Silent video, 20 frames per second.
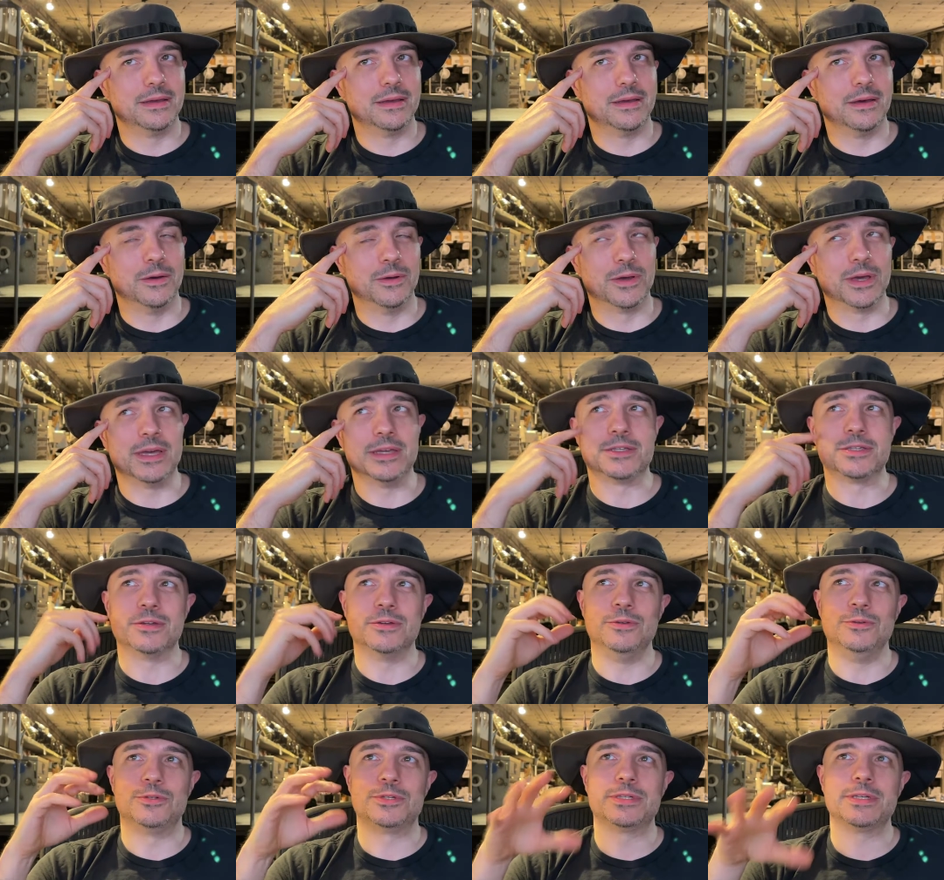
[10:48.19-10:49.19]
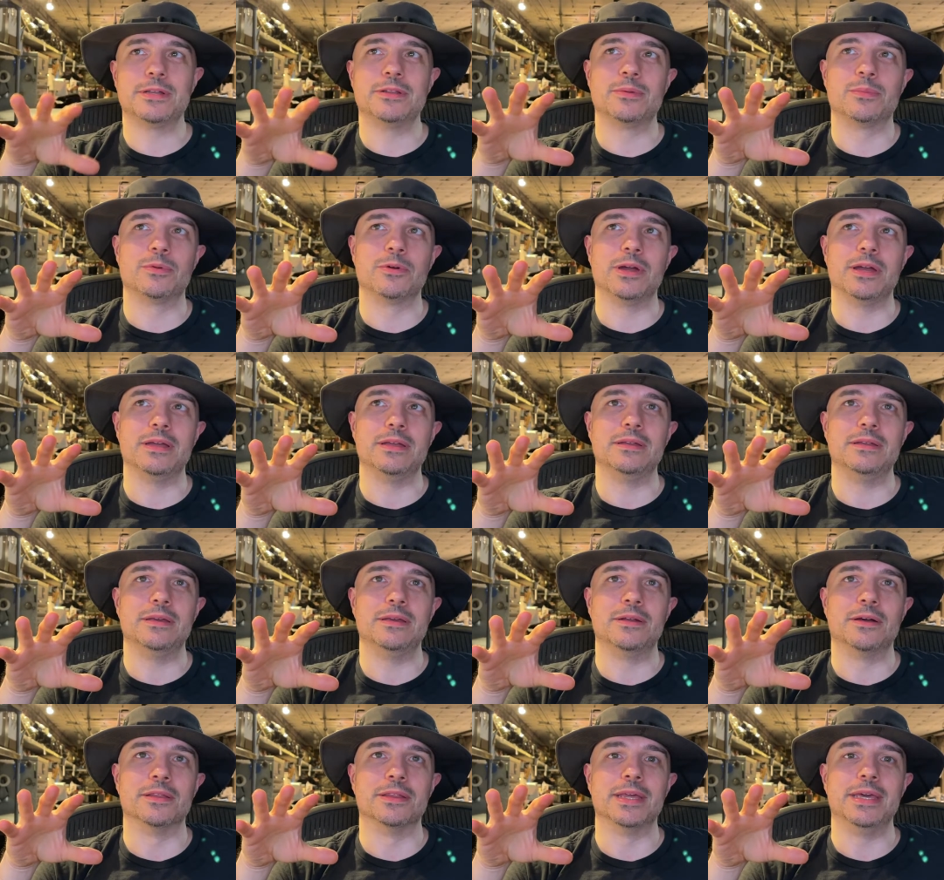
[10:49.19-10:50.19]
Okay, so you celebrate it
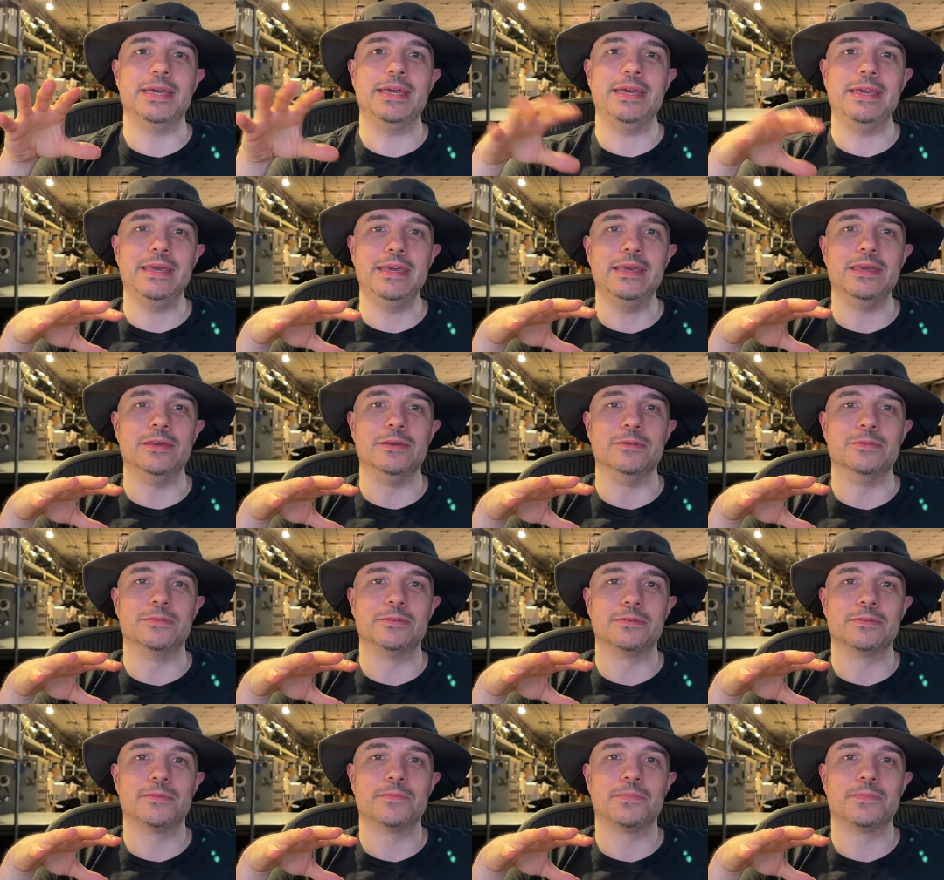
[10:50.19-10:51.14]
on the eve